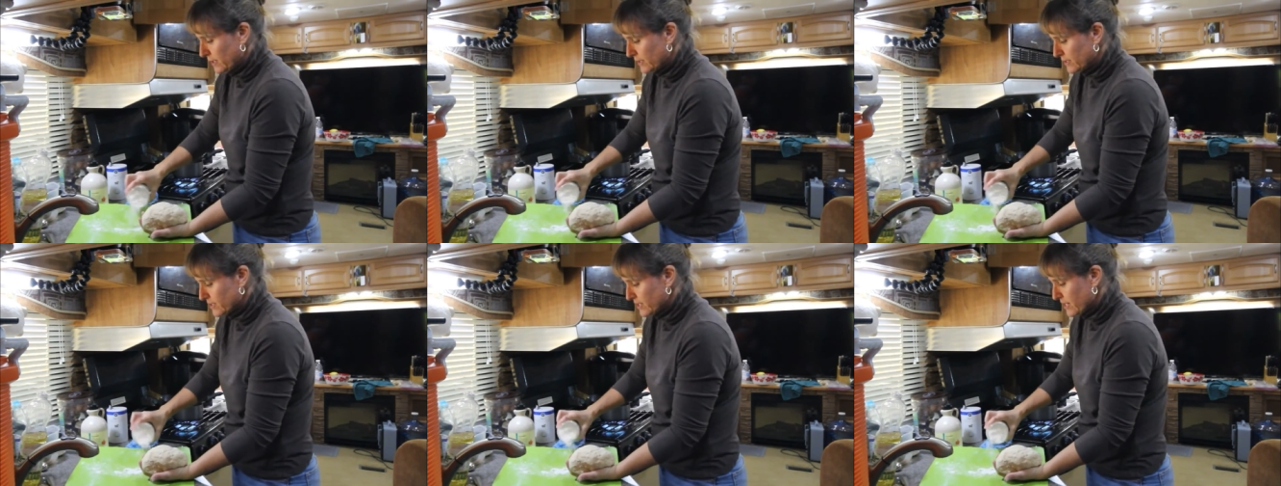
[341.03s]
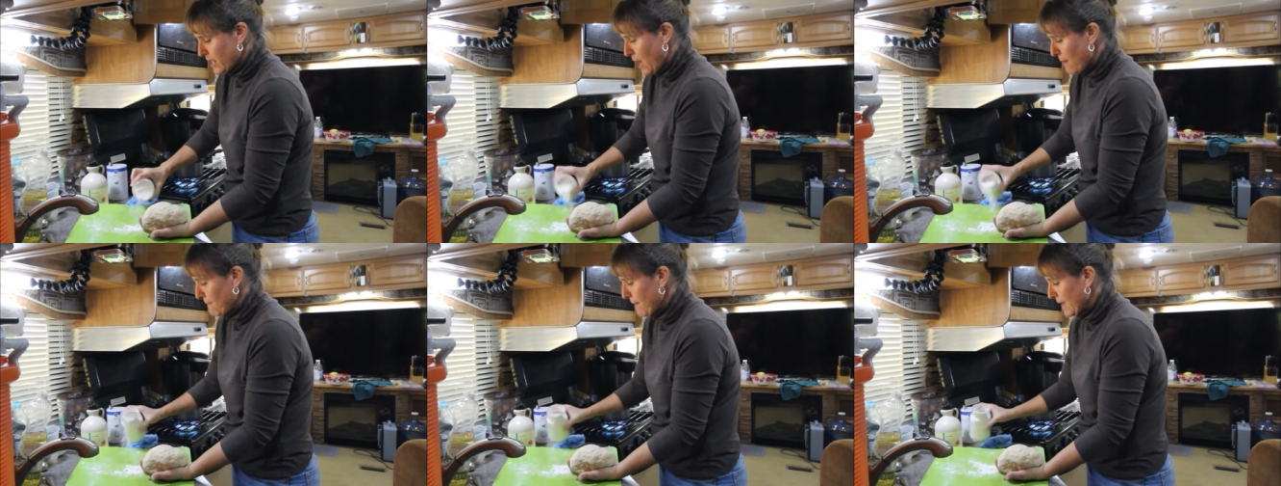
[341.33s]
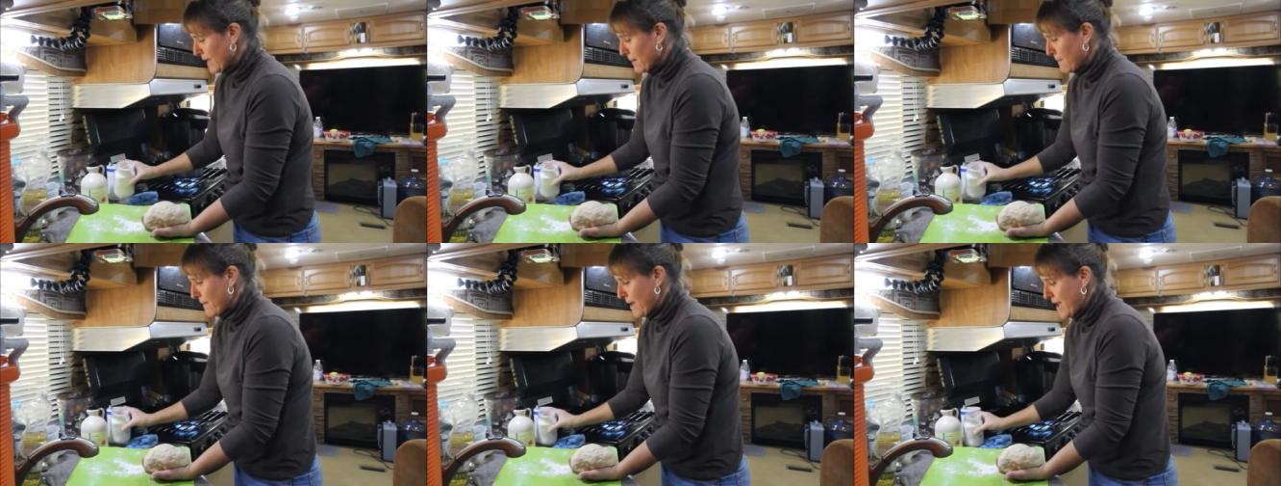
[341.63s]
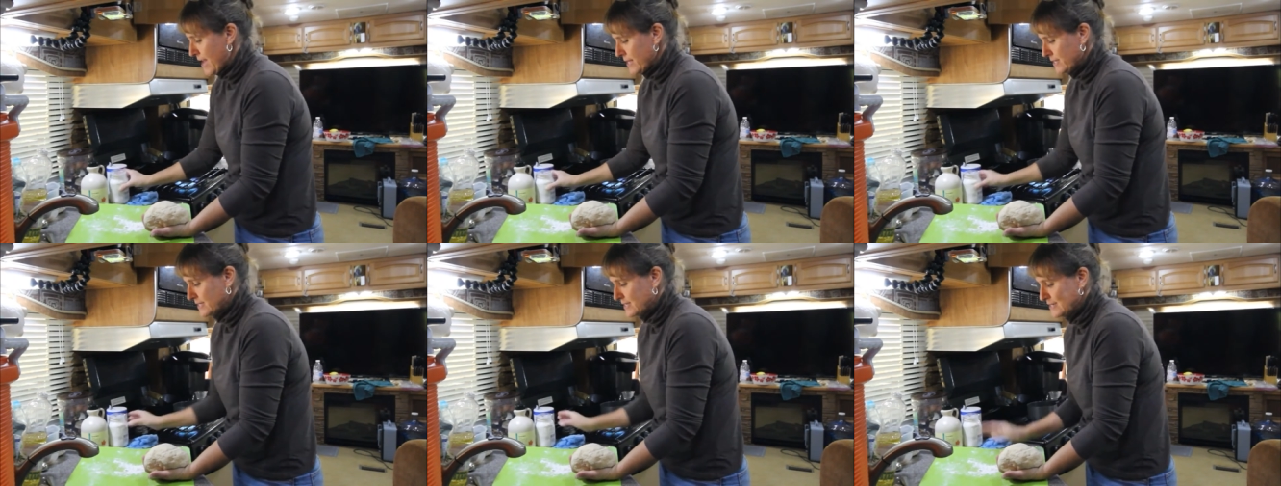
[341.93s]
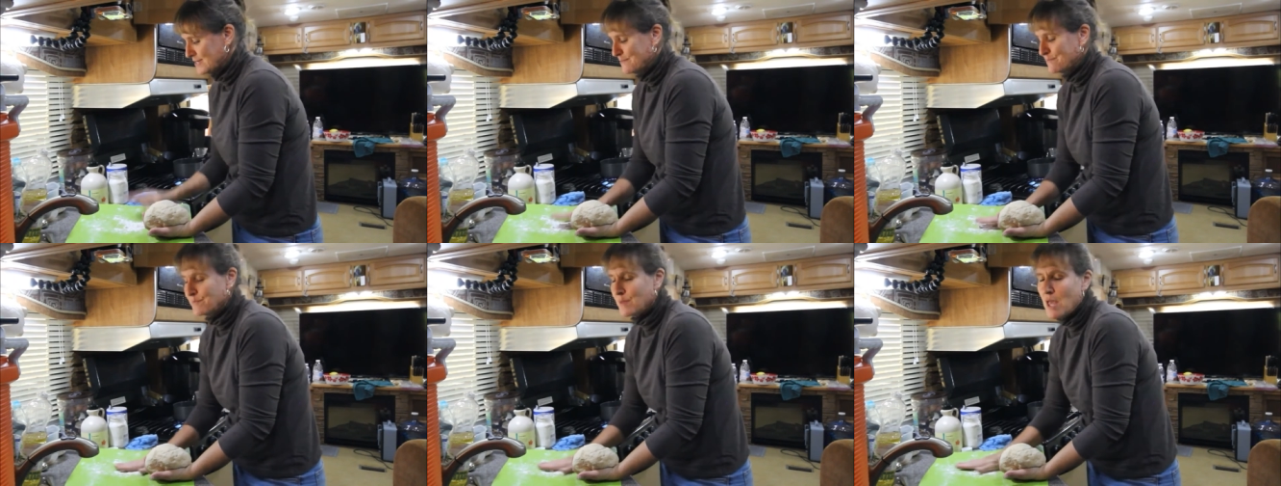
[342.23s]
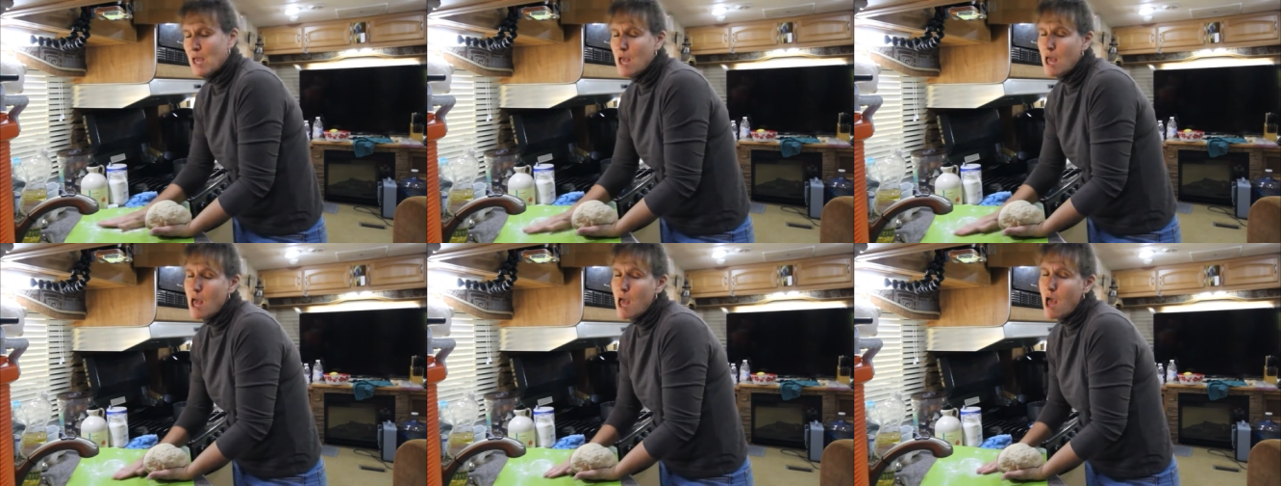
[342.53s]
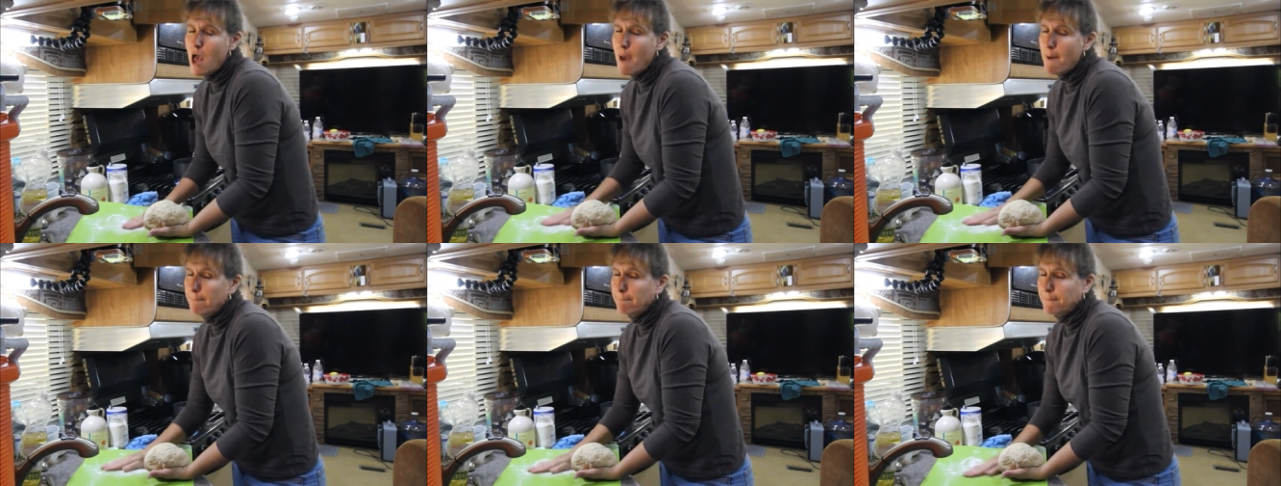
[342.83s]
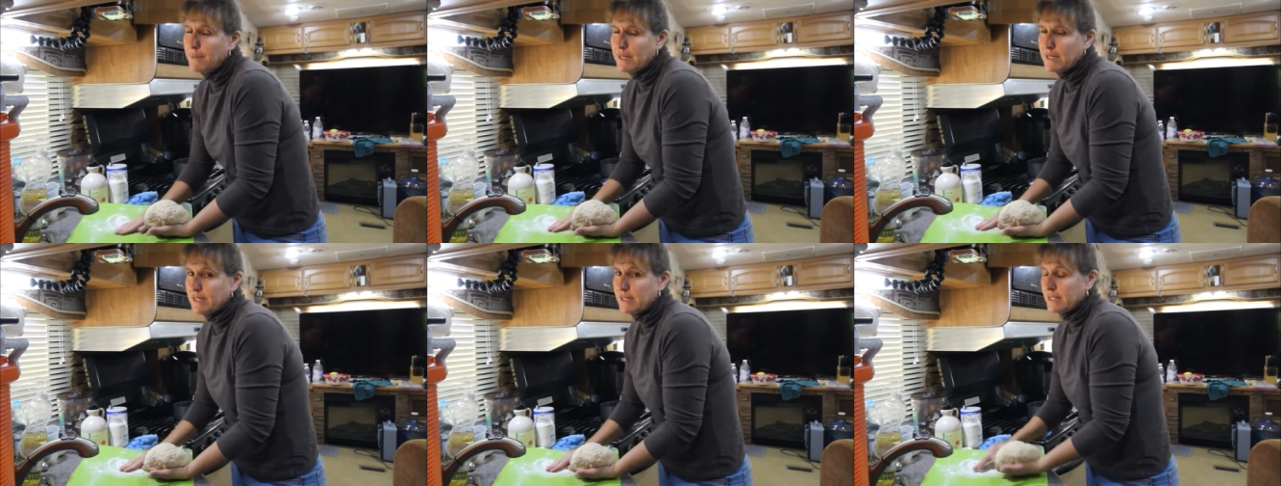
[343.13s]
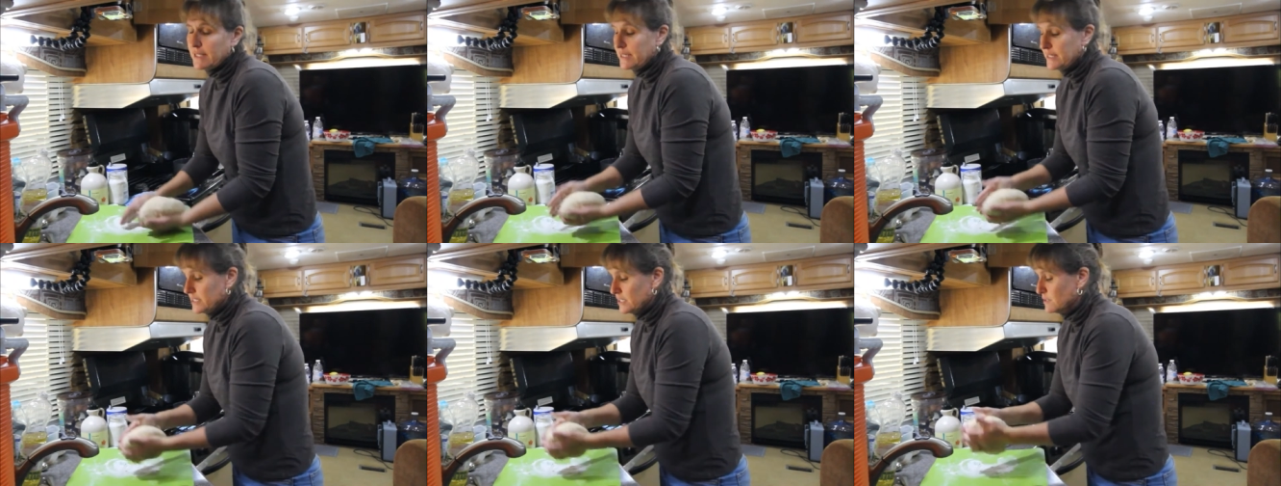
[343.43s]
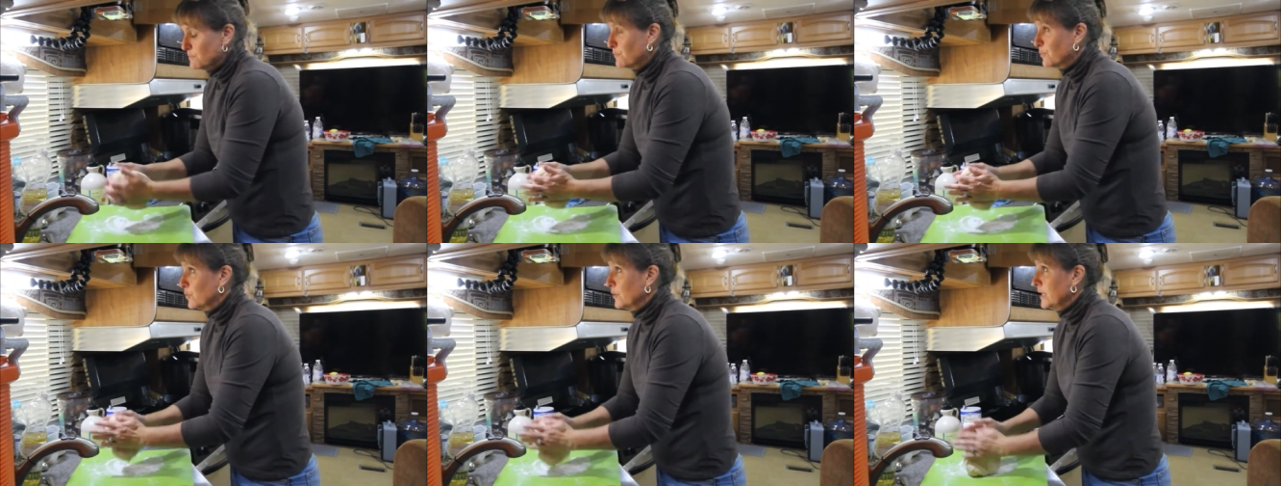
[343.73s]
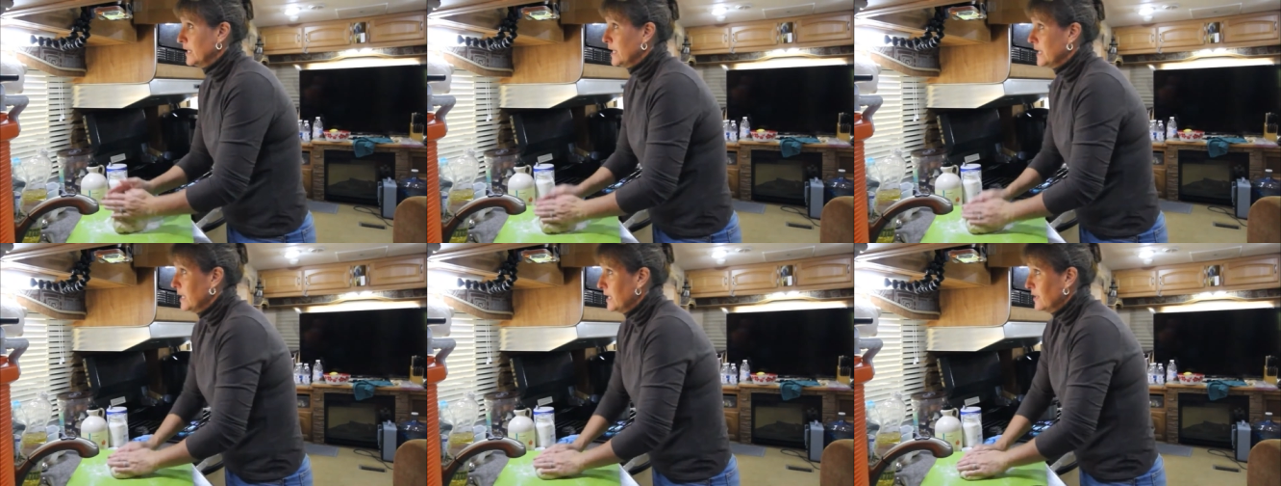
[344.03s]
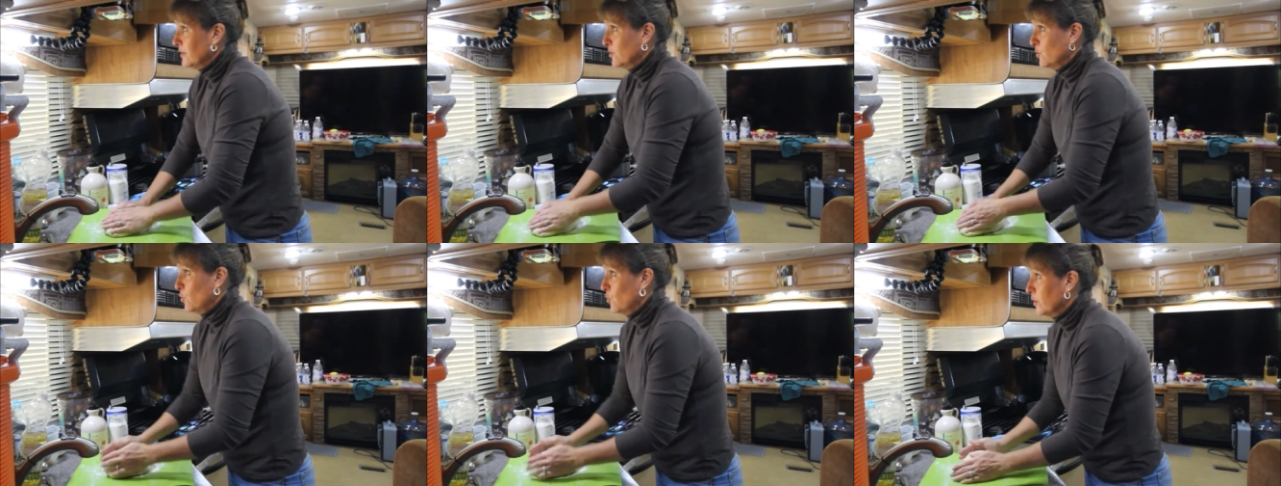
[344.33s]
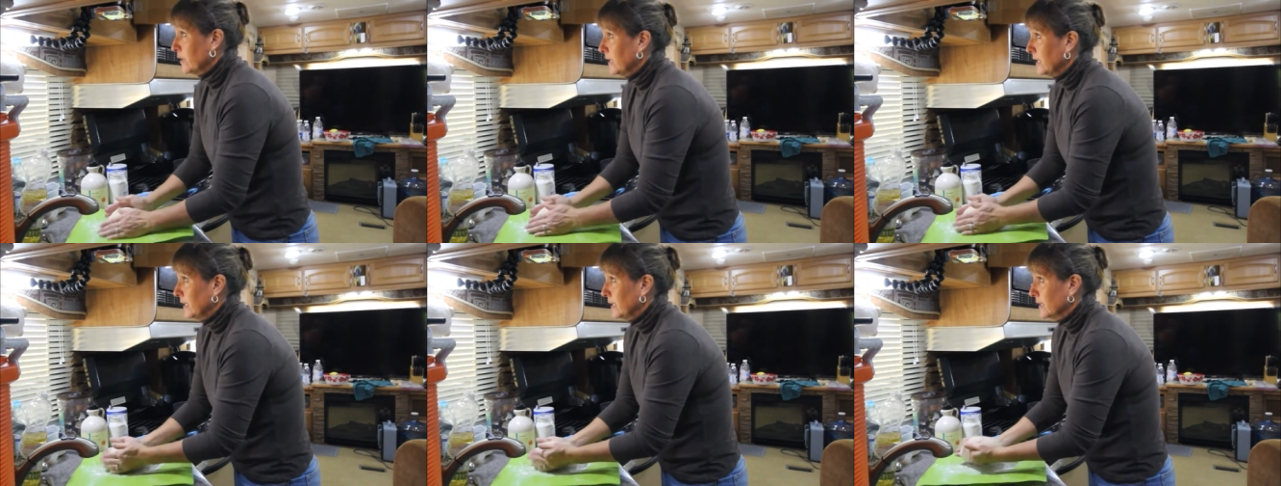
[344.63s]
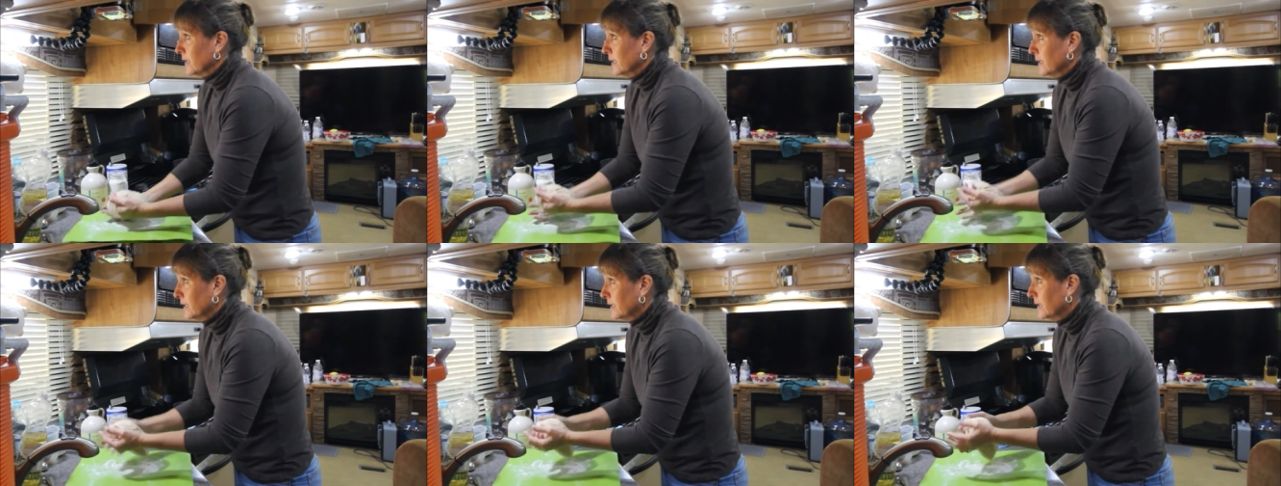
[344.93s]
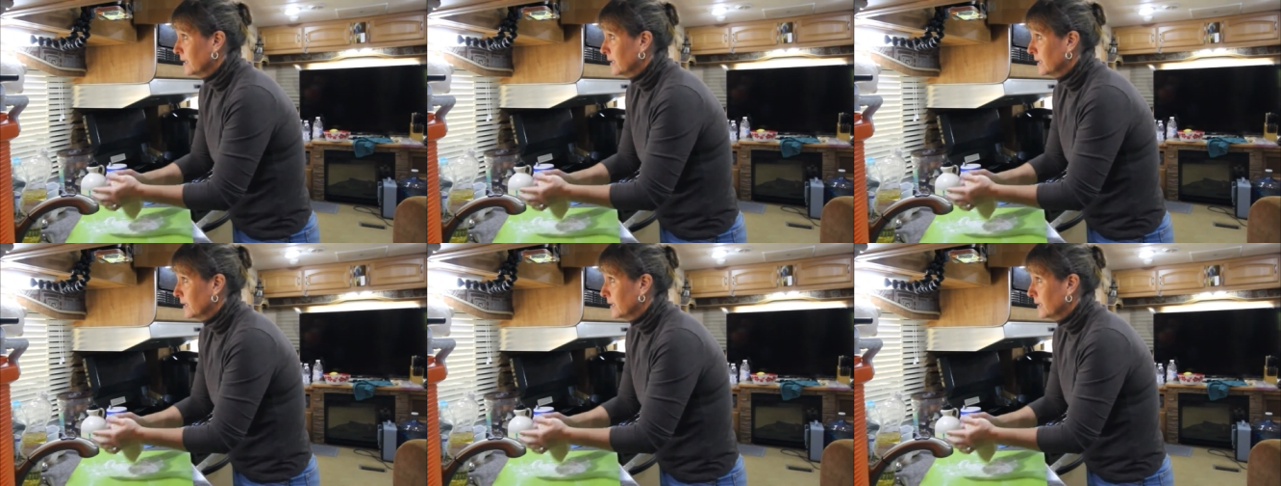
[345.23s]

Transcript: to not make a mess, but it is pretty annoying